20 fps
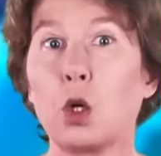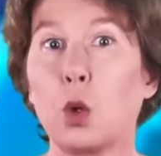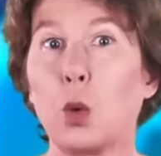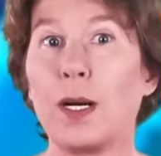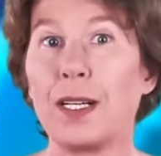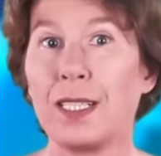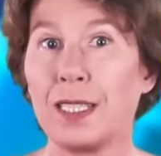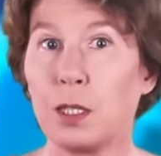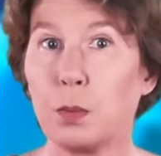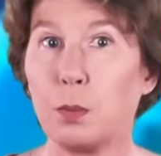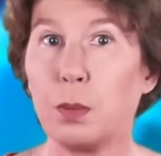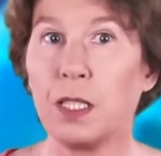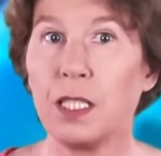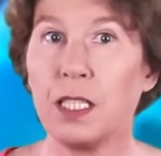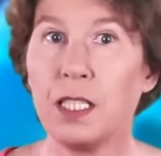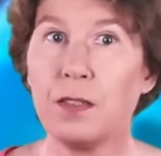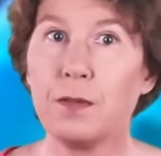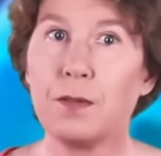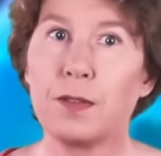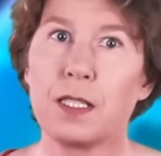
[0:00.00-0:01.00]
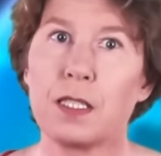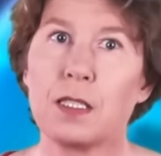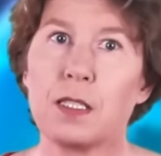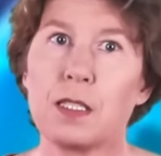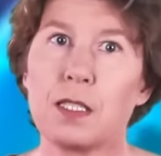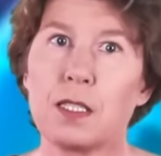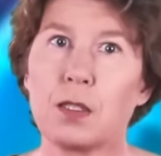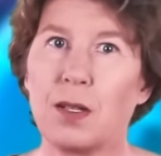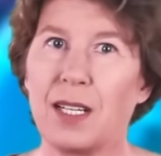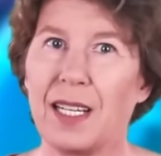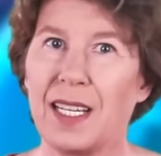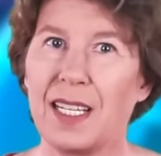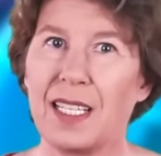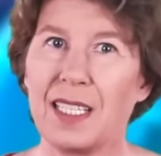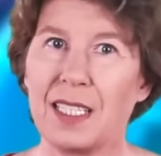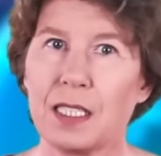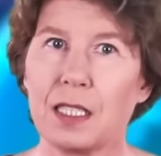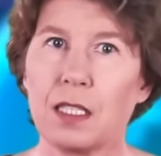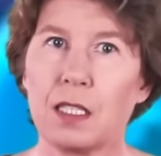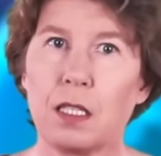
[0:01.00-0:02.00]
quite believe this, so I
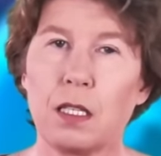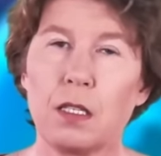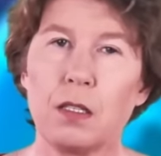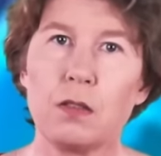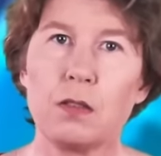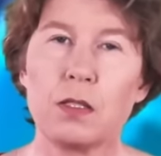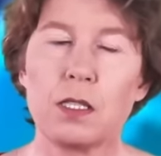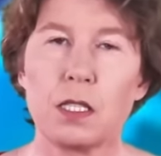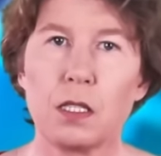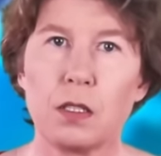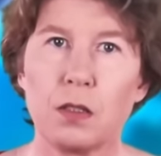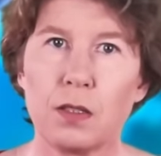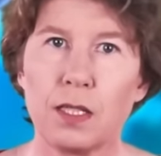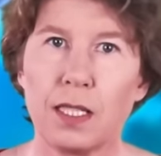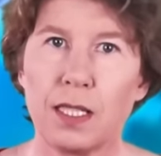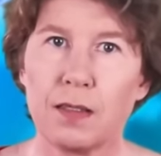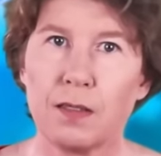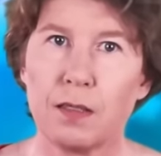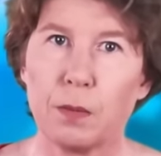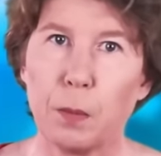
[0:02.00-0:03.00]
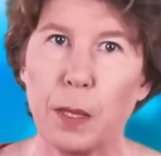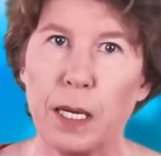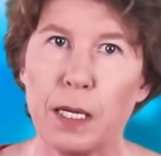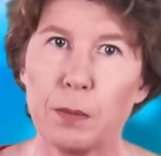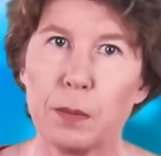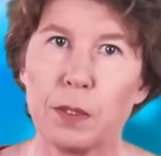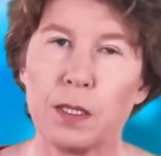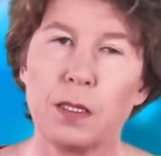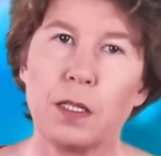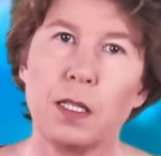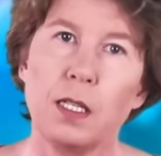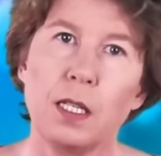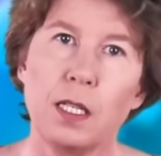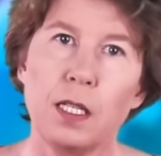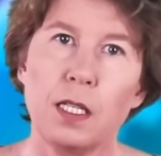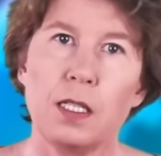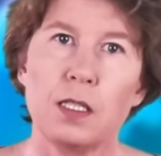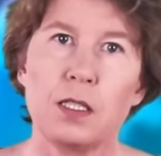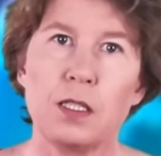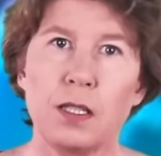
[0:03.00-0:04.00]
had a close look at the paper.
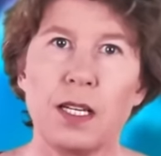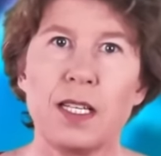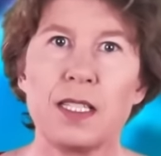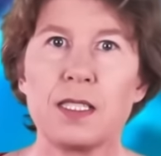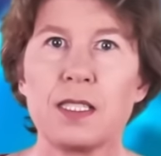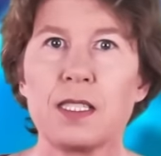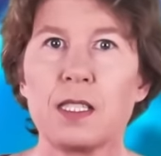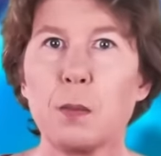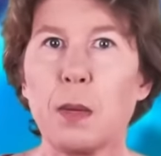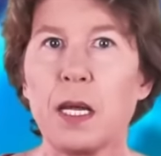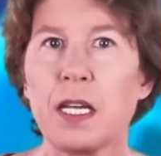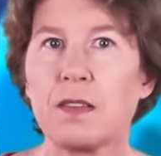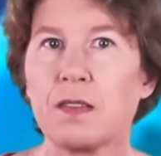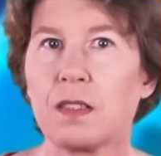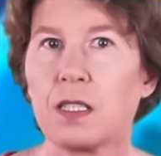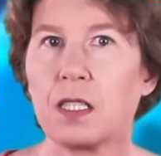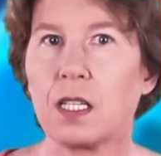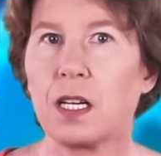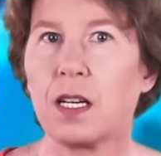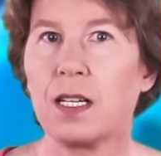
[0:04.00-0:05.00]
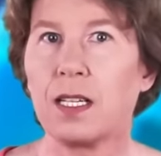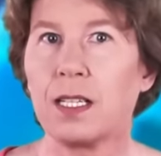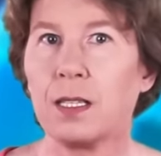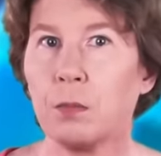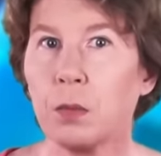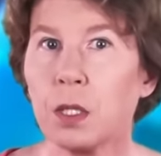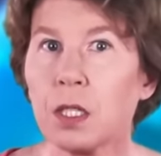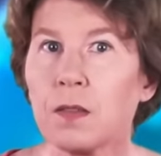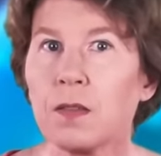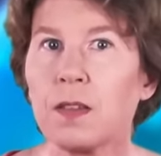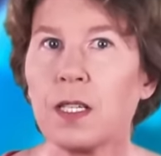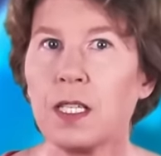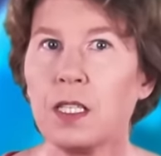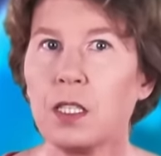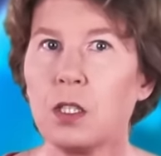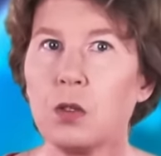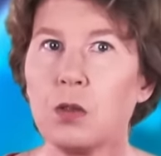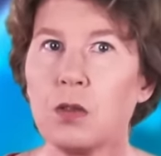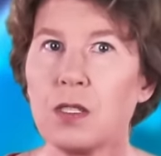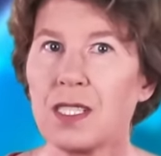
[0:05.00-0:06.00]
To estimate the time, they
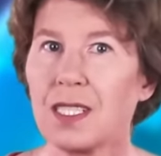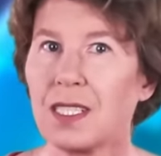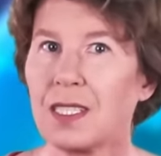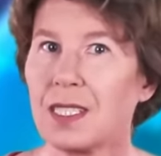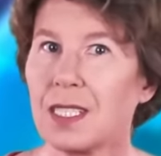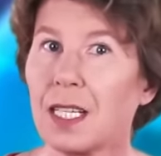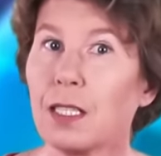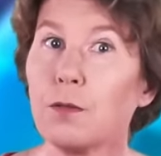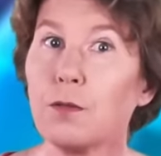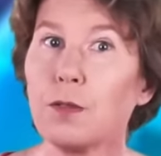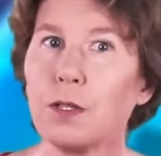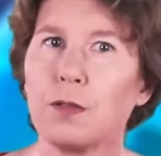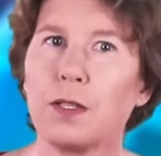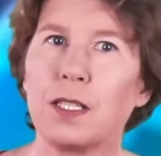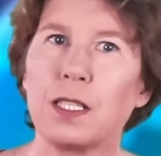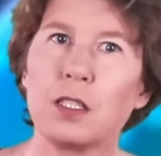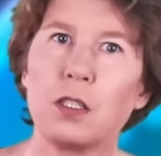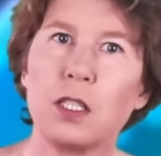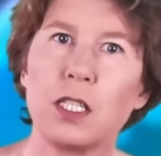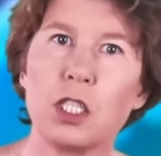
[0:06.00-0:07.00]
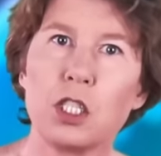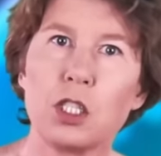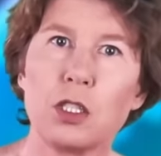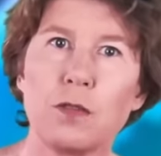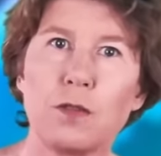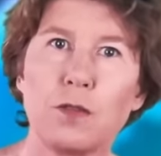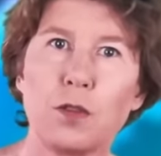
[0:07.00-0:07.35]
used a self evaluation